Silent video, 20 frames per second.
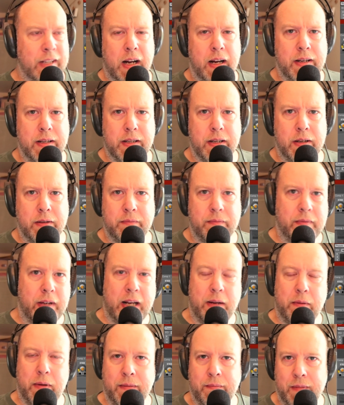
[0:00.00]
I don't know.
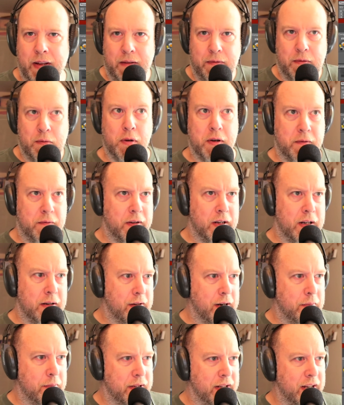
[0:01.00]
Anyway, if you want to fiddle
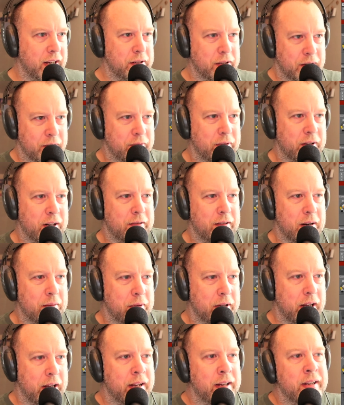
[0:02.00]
around with that, you can fiddle around
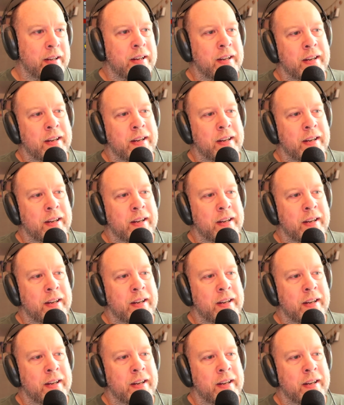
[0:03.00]
with that.